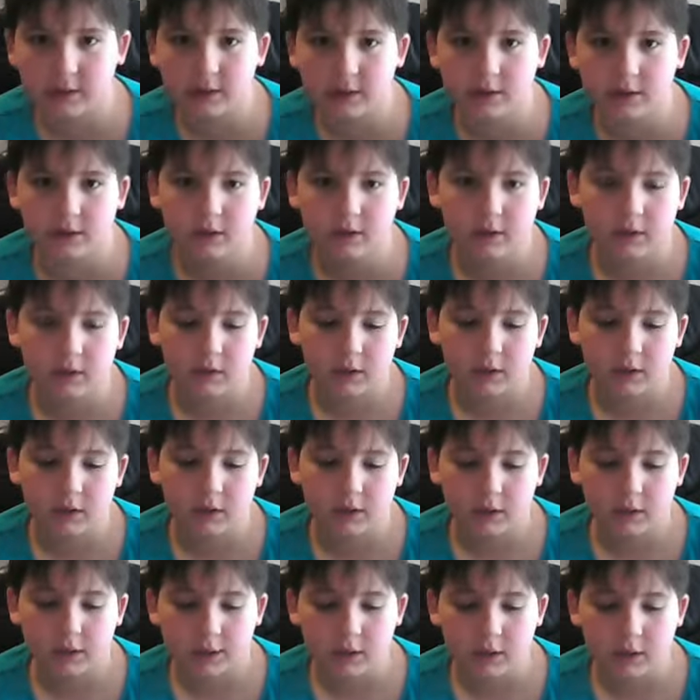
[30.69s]
So
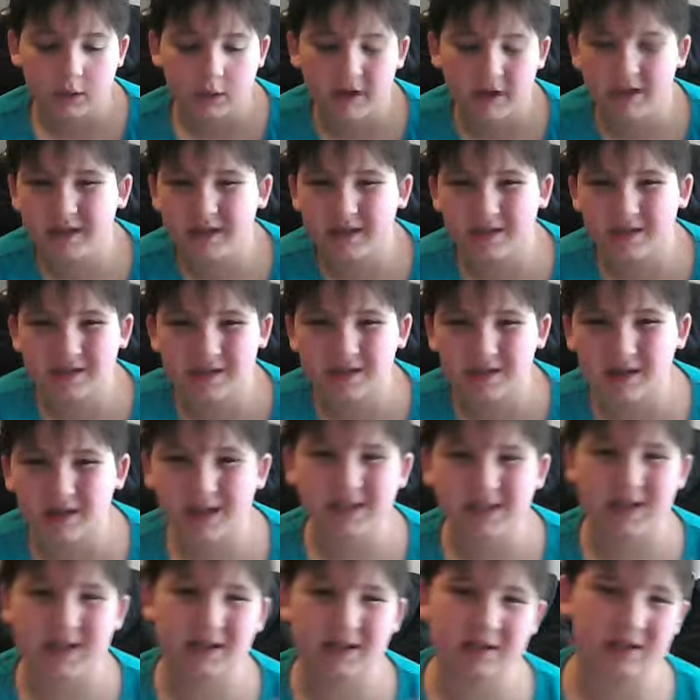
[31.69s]
mine isn't
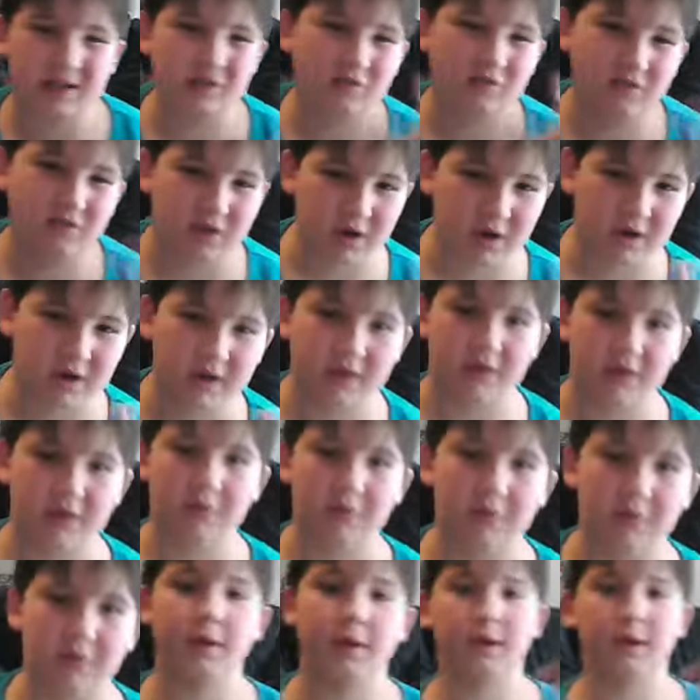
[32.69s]
exactly dry,
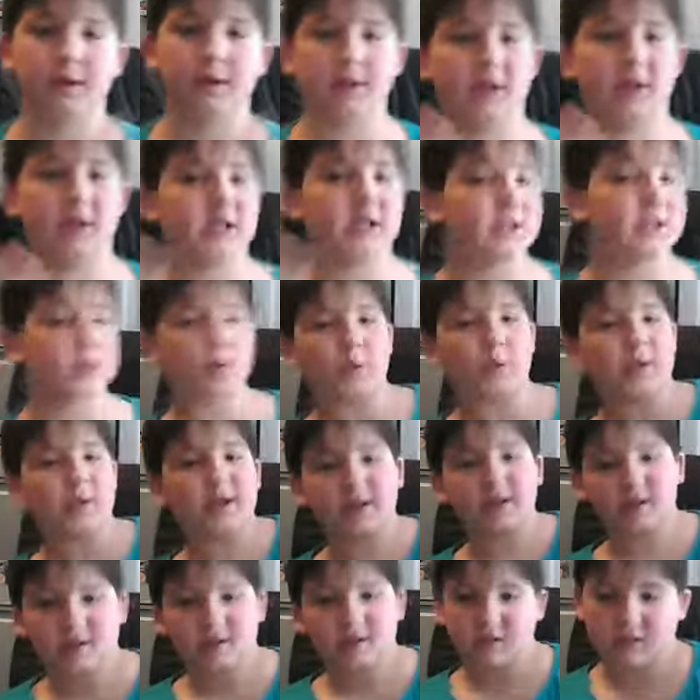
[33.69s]
but it's
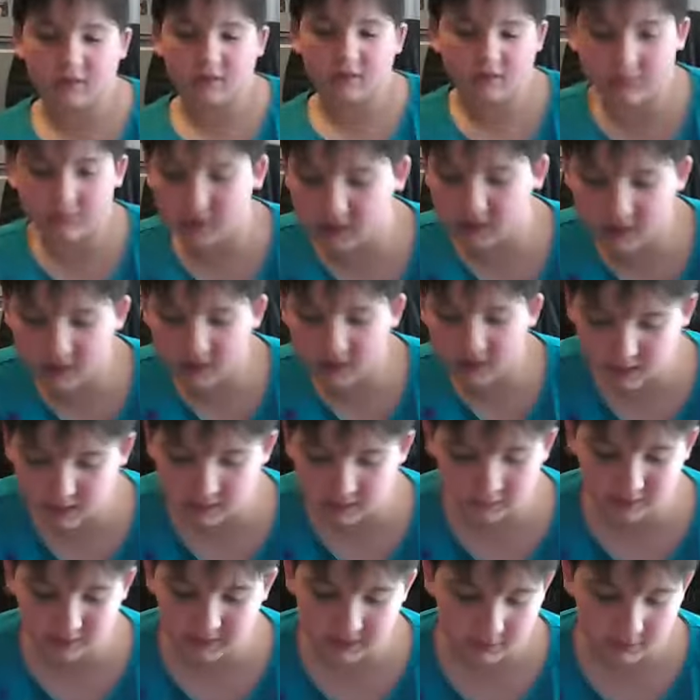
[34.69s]
quick, so I
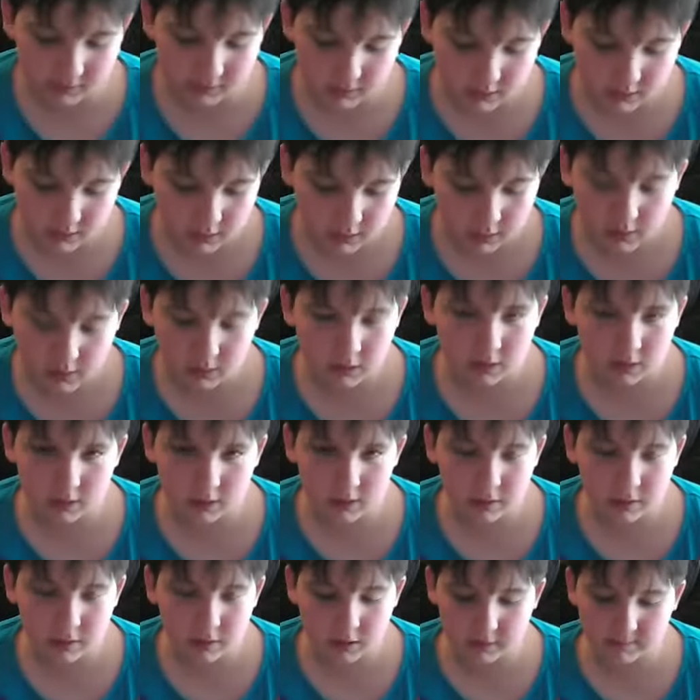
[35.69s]
don't really.
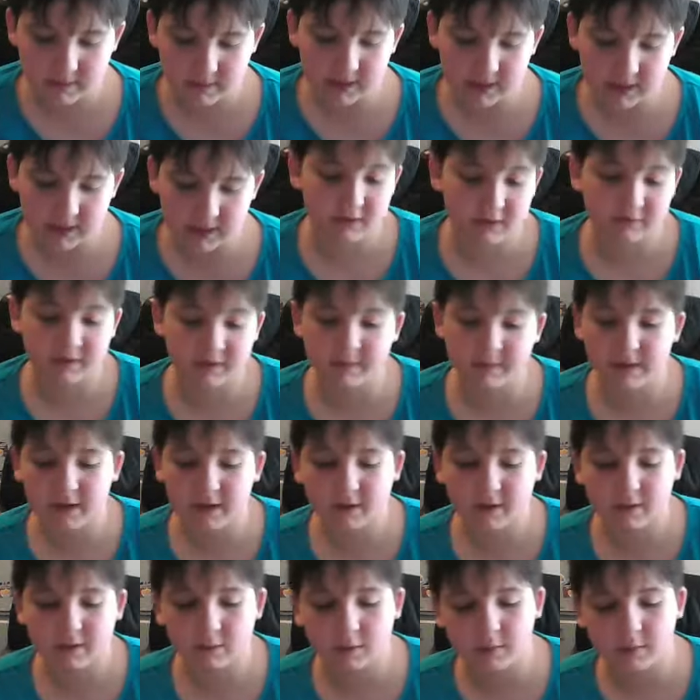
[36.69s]
It doesn't really matter
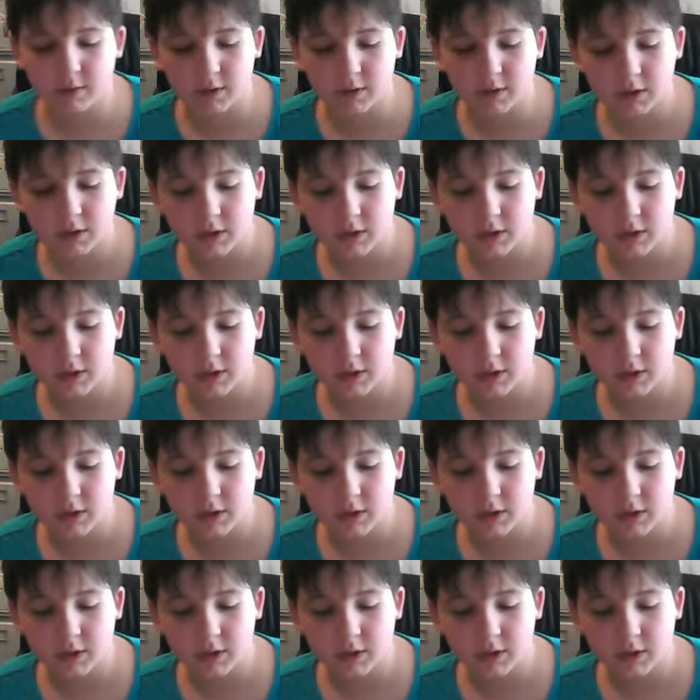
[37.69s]
at the moment.